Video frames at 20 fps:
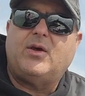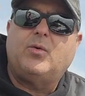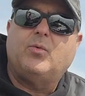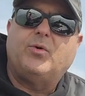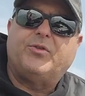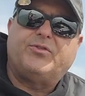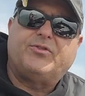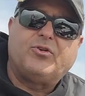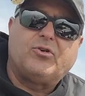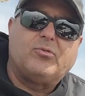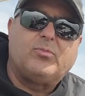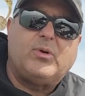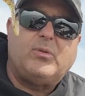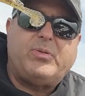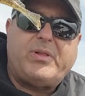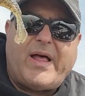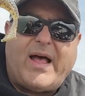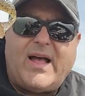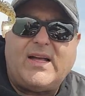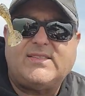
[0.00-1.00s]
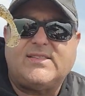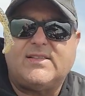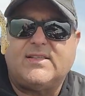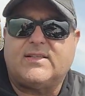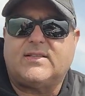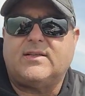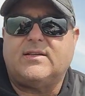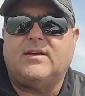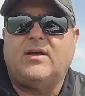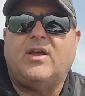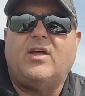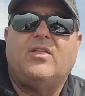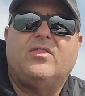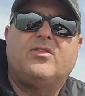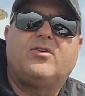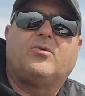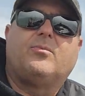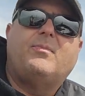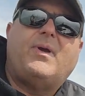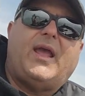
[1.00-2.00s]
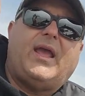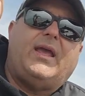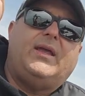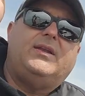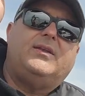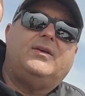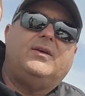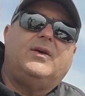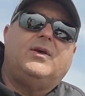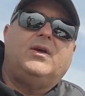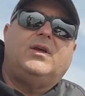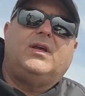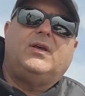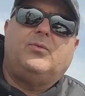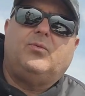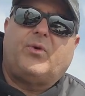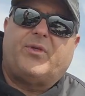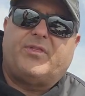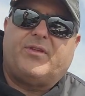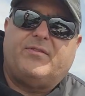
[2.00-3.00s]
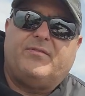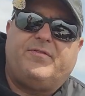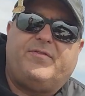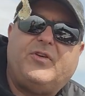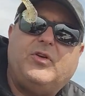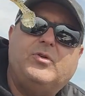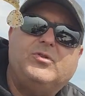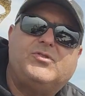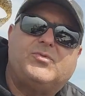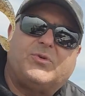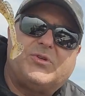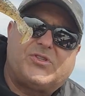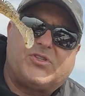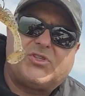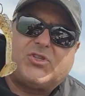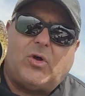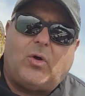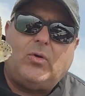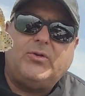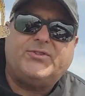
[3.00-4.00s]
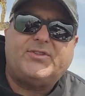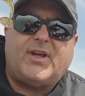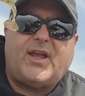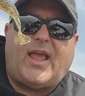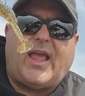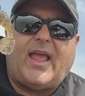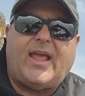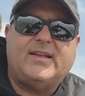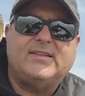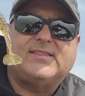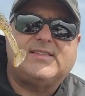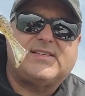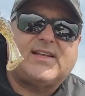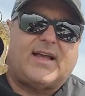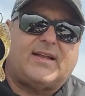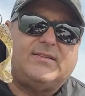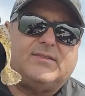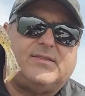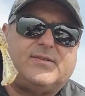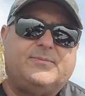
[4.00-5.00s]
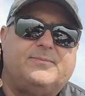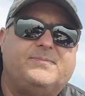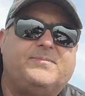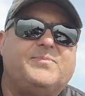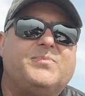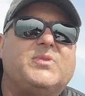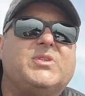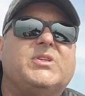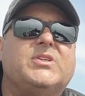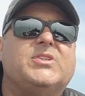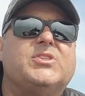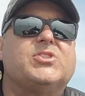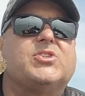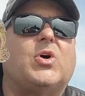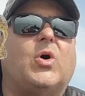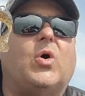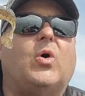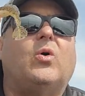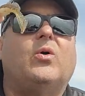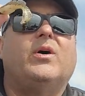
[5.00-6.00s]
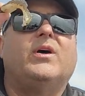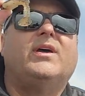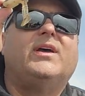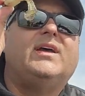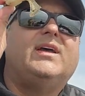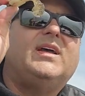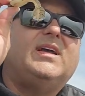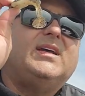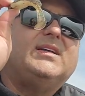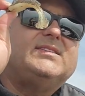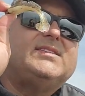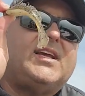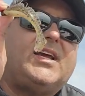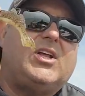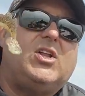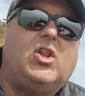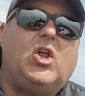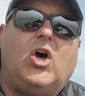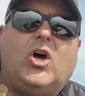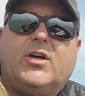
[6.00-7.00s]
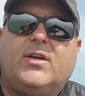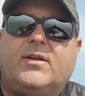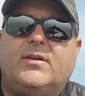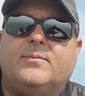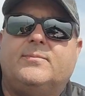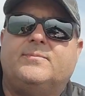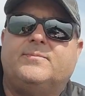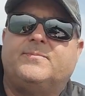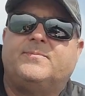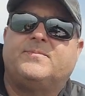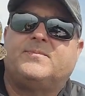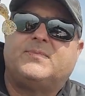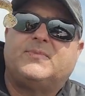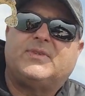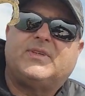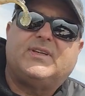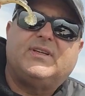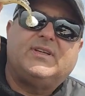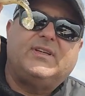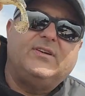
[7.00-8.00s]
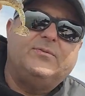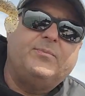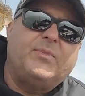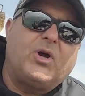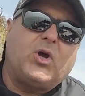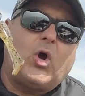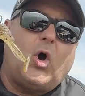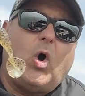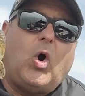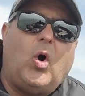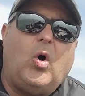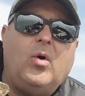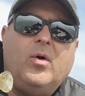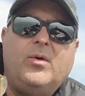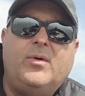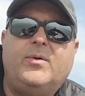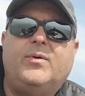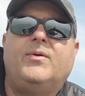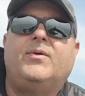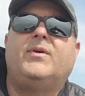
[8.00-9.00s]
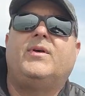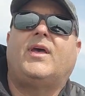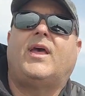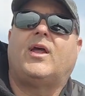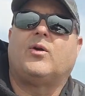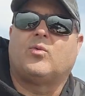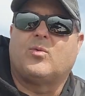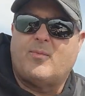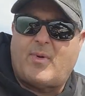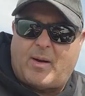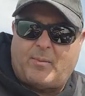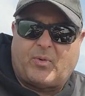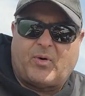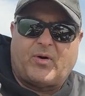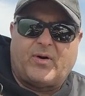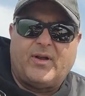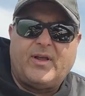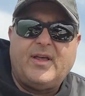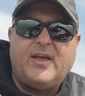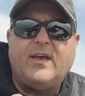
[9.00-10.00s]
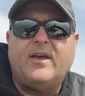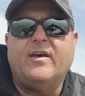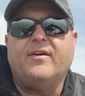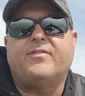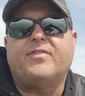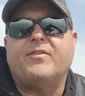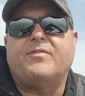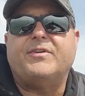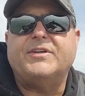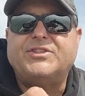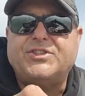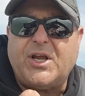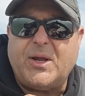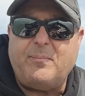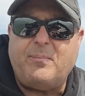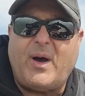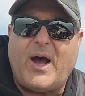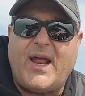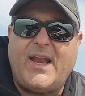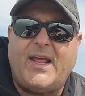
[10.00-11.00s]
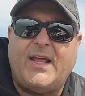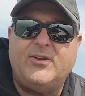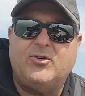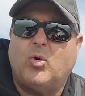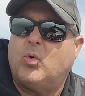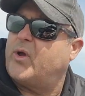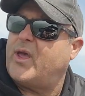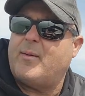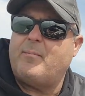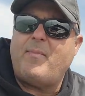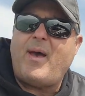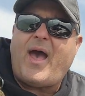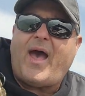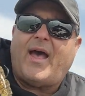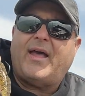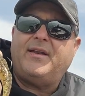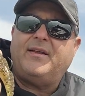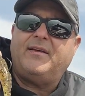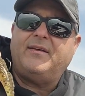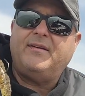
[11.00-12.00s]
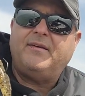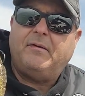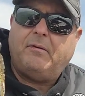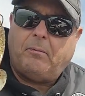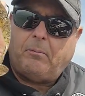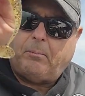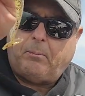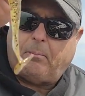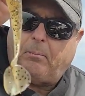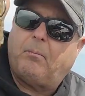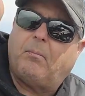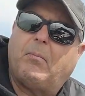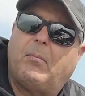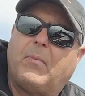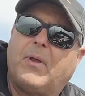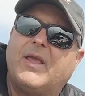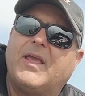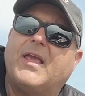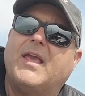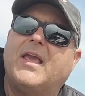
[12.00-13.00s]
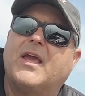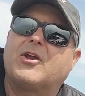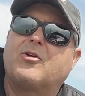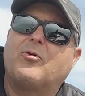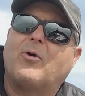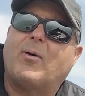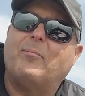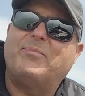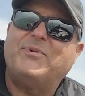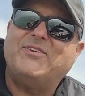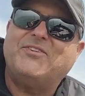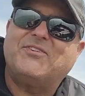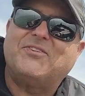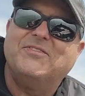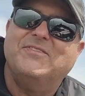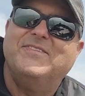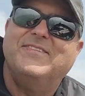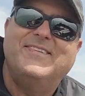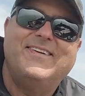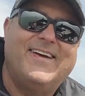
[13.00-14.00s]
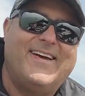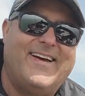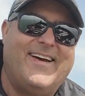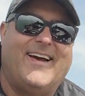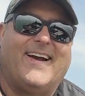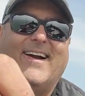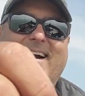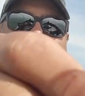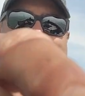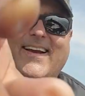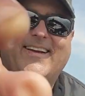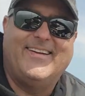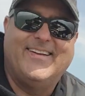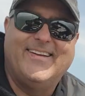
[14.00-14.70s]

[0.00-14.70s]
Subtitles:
with durable plastic. They're made with infused with salt and scent. So take a look, give them a go, and remember, if the fish ain't biting, don't get mad, get grumpies. All right.